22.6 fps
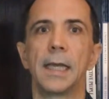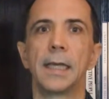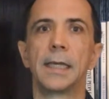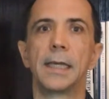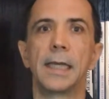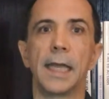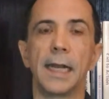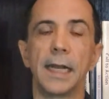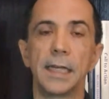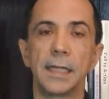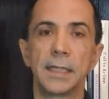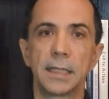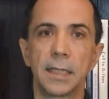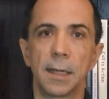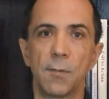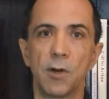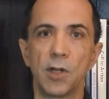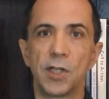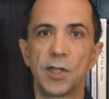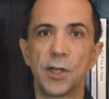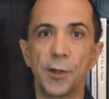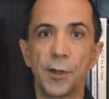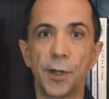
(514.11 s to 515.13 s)
getting
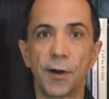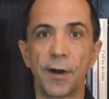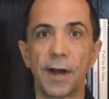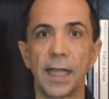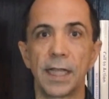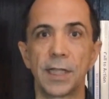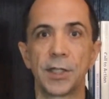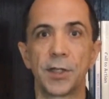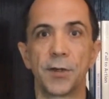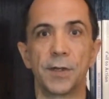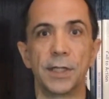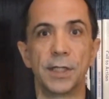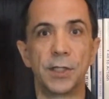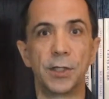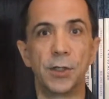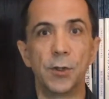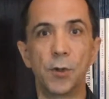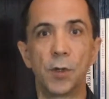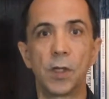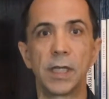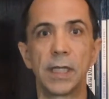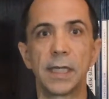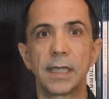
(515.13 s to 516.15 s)
someone to their answer in
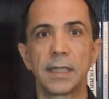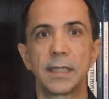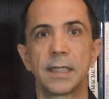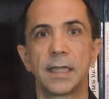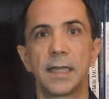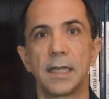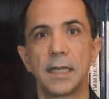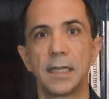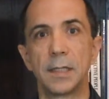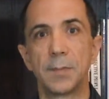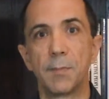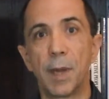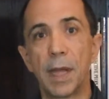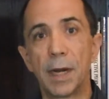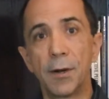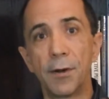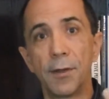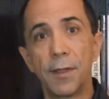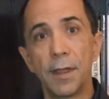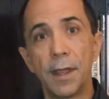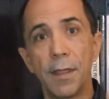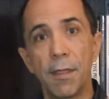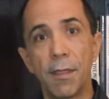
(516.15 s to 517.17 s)
2 clicks is
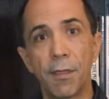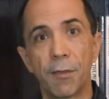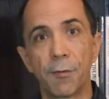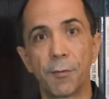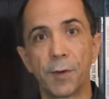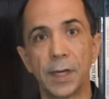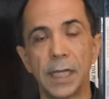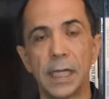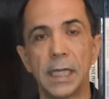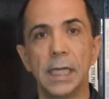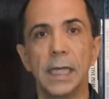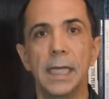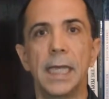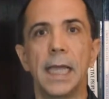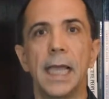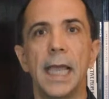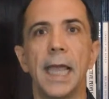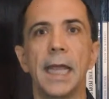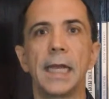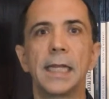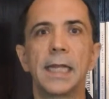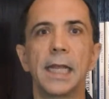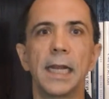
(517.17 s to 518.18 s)
better than 3,
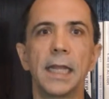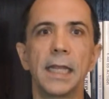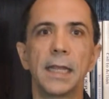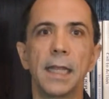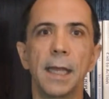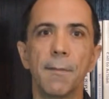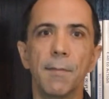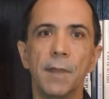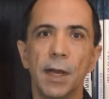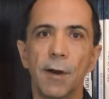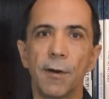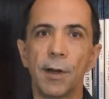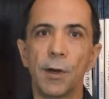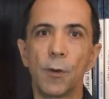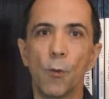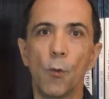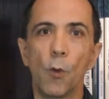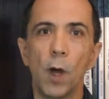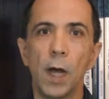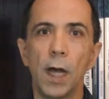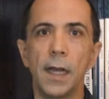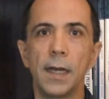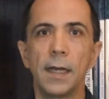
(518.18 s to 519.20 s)
and getting them there in
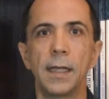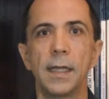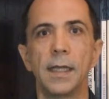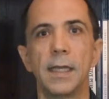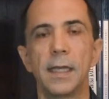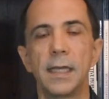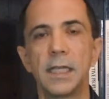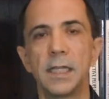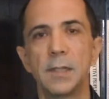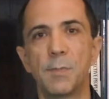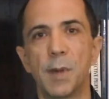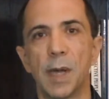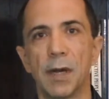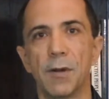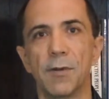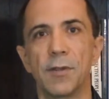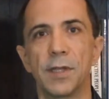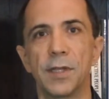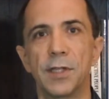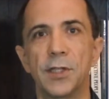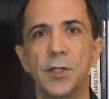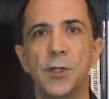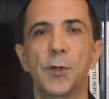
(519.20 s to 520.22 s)
1 is better
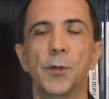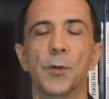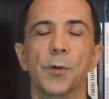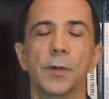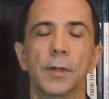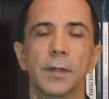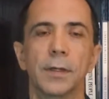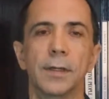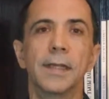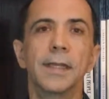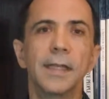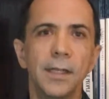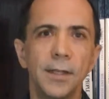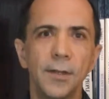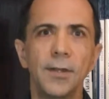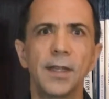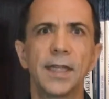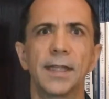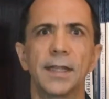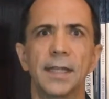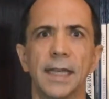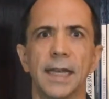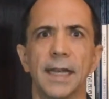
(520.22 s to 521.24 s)
than 2. You
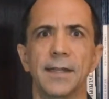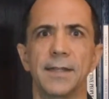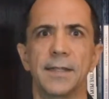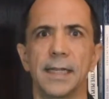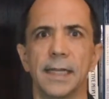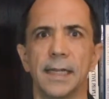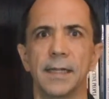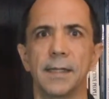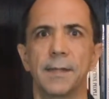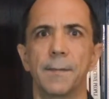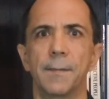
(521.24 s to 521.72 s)
get the idea.